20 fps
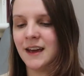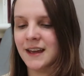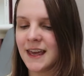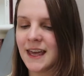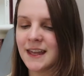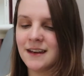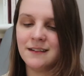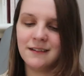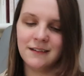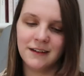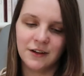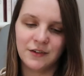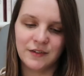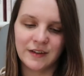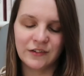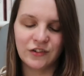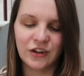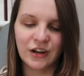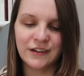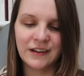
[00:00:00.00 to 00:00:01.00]
Again,
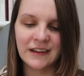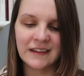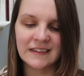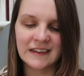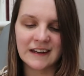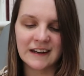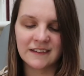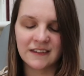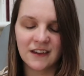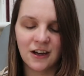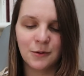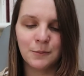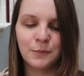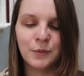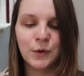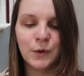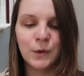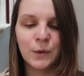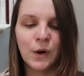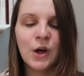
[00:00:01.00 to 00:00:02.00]
using Jodie as an
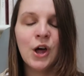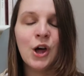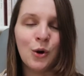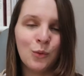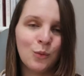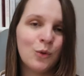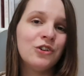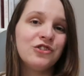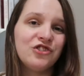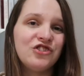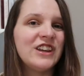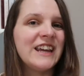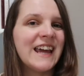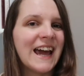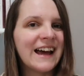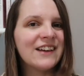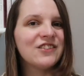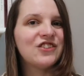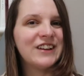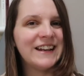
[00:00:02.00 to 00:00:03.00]
example, what she
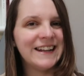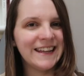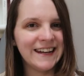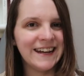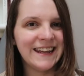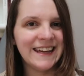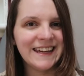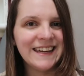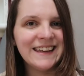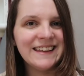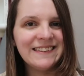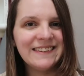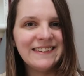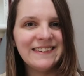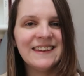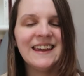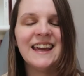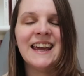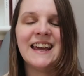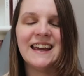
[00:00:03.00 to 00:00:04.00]
actually
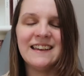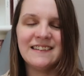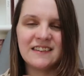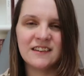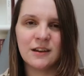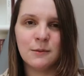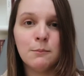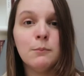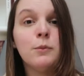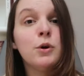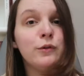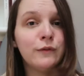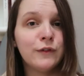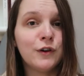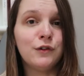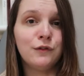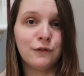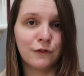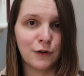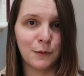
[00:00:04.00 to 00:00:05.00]
needs is to move
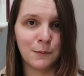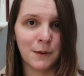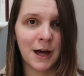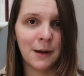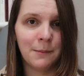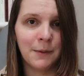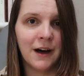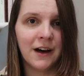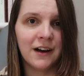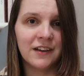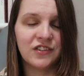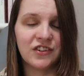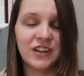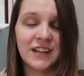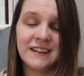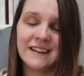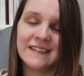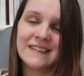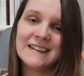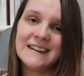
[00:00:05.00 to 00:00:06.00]
on from her past.
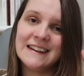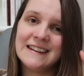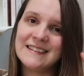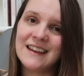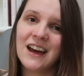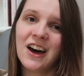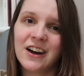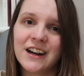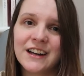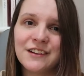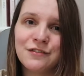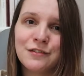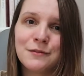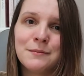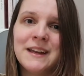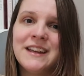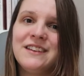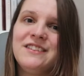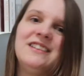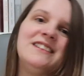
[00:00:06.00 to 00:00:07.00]
She doesn't need to hide
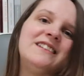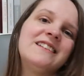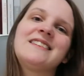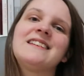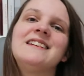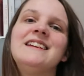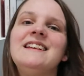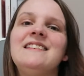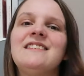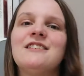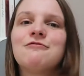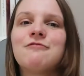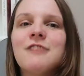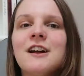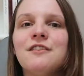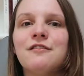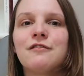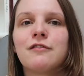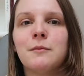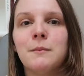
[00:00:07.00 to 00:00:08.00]
from it, she doesn't need to
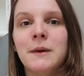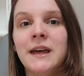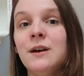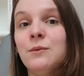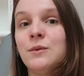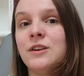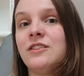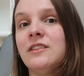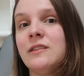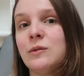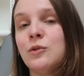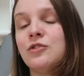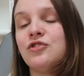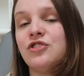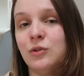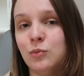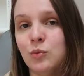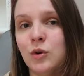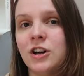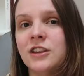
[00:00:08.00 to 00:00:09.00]
run from it, which is what
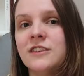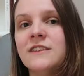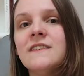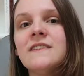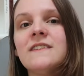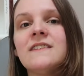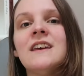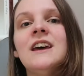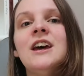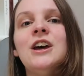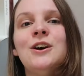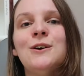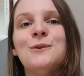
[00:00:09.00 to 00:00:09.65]
she wants.